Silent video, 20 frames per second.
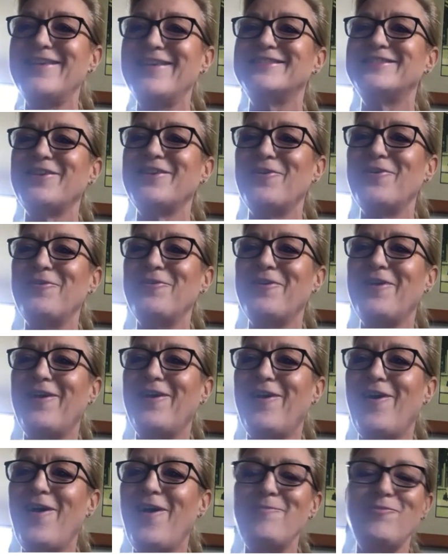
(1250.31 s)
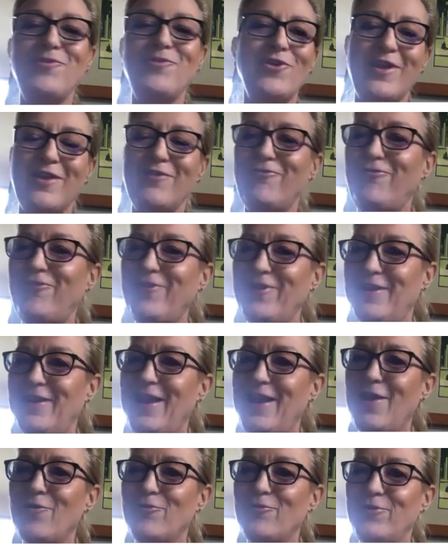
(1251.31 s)
so I'm looking fit and
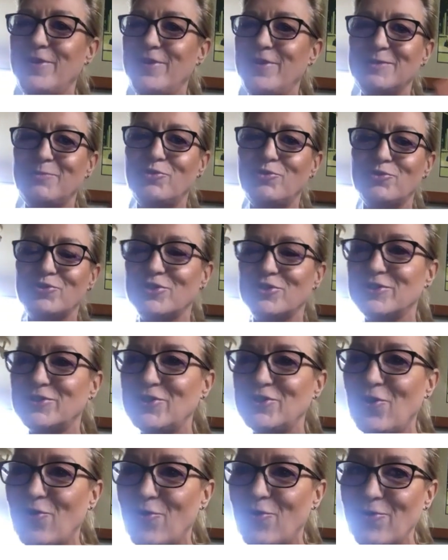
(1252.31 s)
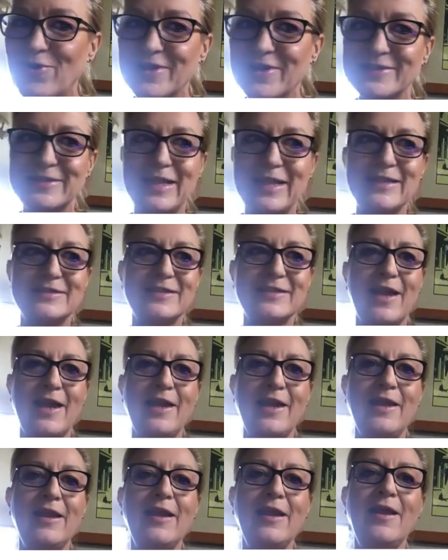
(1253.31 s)
healthy as a butcher's dog, as they say.